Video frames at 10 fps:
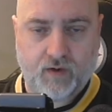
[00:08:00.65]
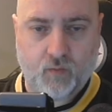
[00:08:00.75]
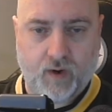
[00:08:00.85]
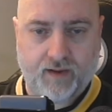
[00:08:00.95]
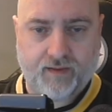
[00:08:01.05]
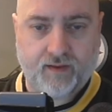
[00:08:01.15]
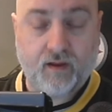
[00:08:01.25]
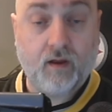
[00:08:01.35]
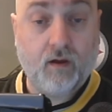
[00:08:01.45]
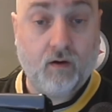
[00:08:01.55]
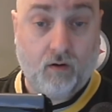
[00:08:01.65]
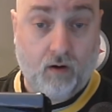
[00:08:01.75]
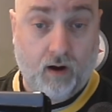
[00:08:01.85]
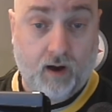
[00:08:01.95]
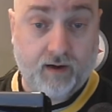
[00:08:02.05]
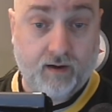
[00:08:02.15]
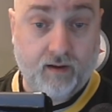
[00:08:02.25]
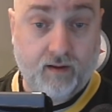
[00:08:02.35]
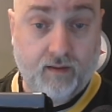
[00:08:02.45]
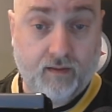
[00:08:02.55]
width on
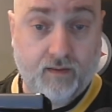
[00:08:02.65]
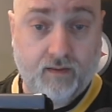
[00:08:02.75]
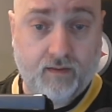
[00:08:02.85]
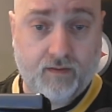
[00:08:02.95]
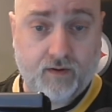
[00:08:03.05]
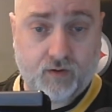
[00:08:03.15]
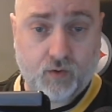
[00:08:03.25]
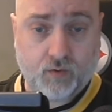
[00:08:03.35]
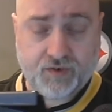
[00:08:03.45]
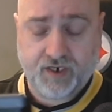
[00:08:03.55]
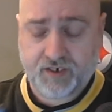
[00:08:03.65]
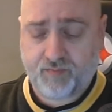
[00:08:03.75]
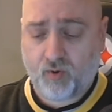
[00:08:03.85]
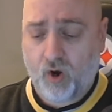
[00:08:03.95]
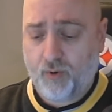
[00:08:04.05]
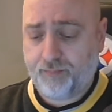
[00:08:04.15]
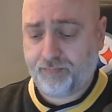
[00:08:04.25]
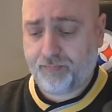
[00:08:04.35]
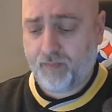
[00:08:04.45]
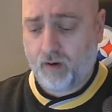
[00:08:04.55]
the Google 6 Pro.
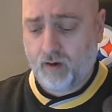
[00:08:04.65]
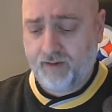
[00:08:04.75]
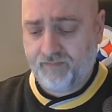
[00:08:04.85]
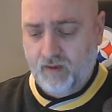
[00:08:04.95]
All right.